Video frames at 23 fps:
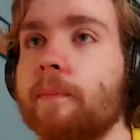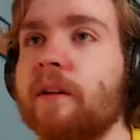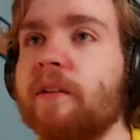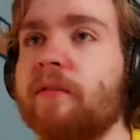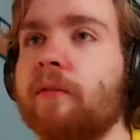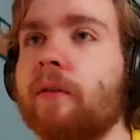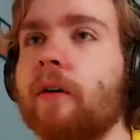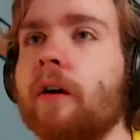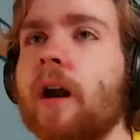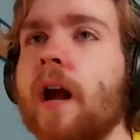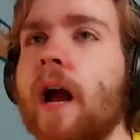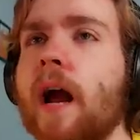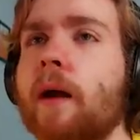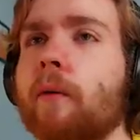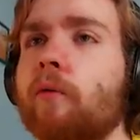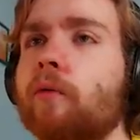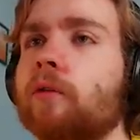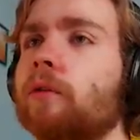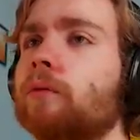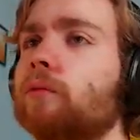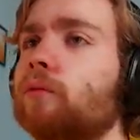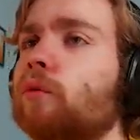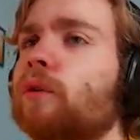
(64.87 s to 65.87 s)
before I
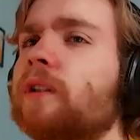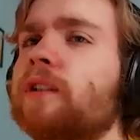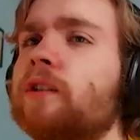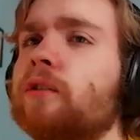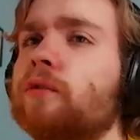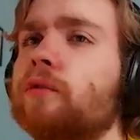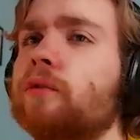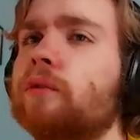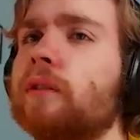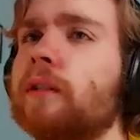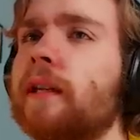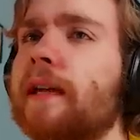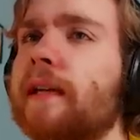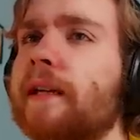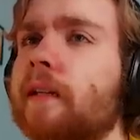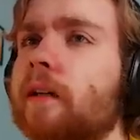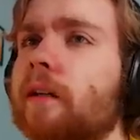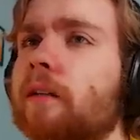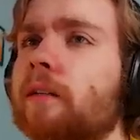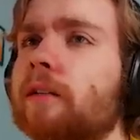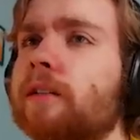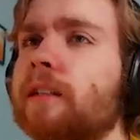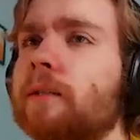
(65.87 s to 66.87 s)
would always use
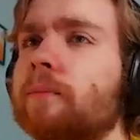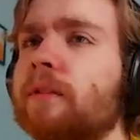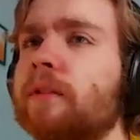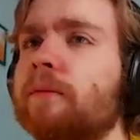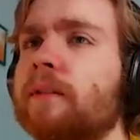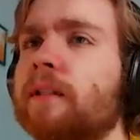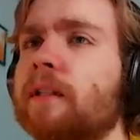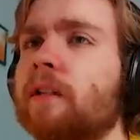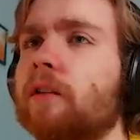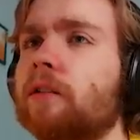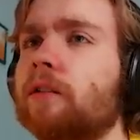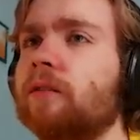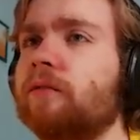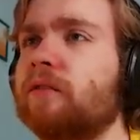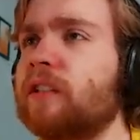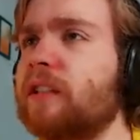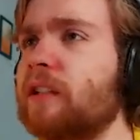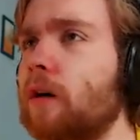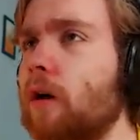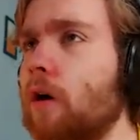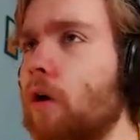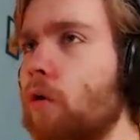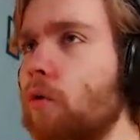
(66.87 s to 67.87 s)
Acorn simply because of
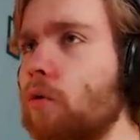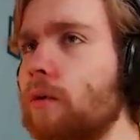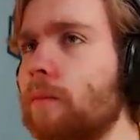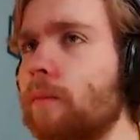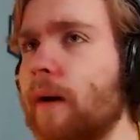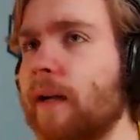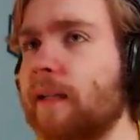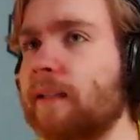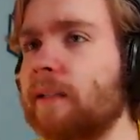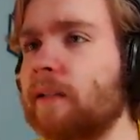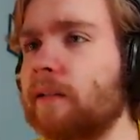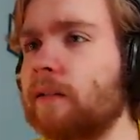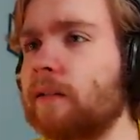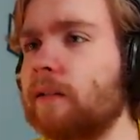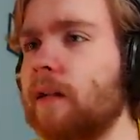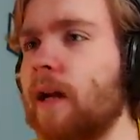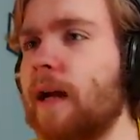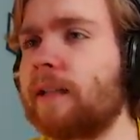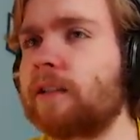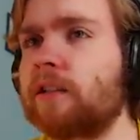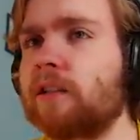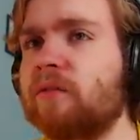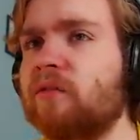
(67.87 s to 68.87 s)
the oak, but
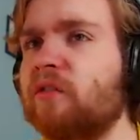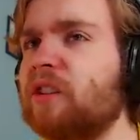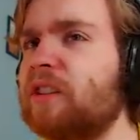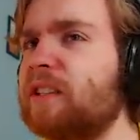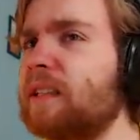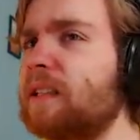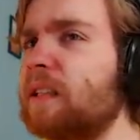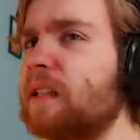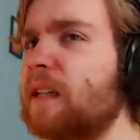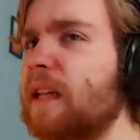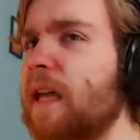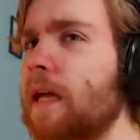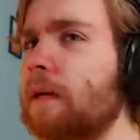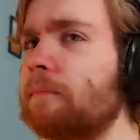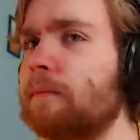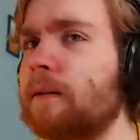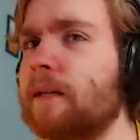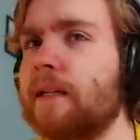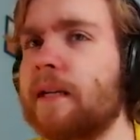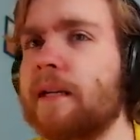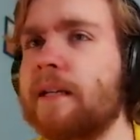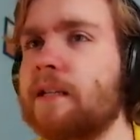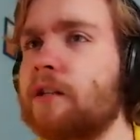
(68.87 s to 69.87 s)
as of recently I've
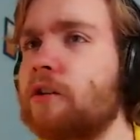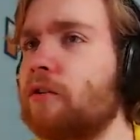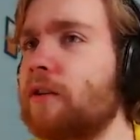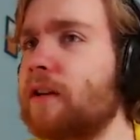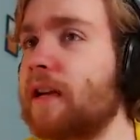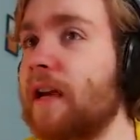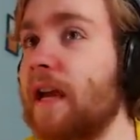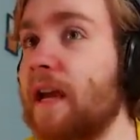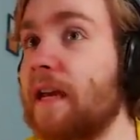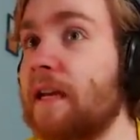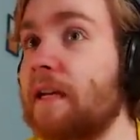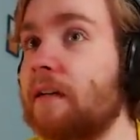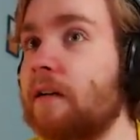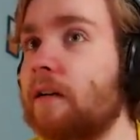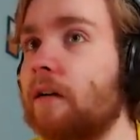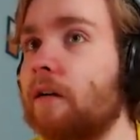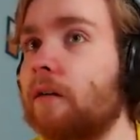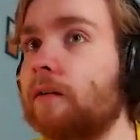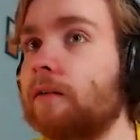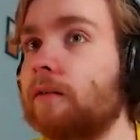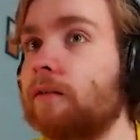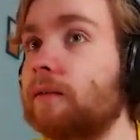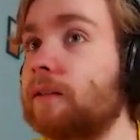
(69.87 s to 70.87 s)
been enjoying
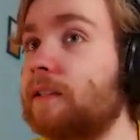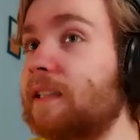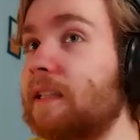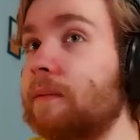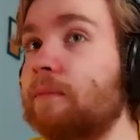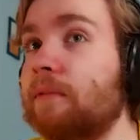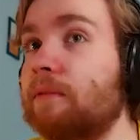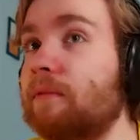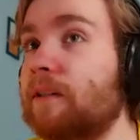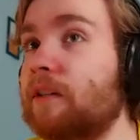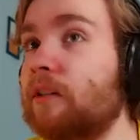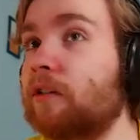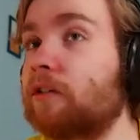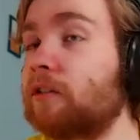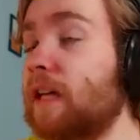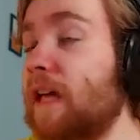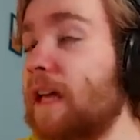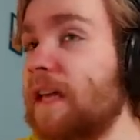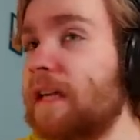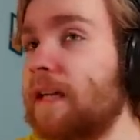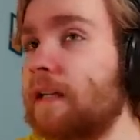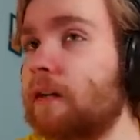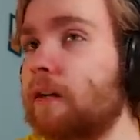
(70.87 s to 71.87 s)
Acorn simply
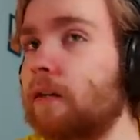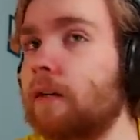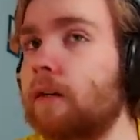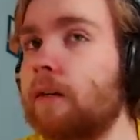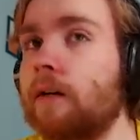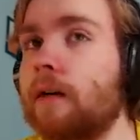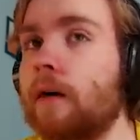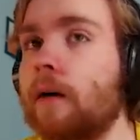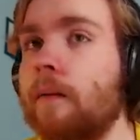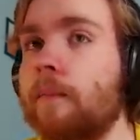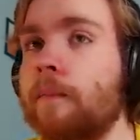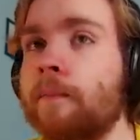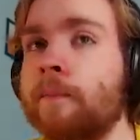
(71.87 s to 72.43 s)
because Acorn.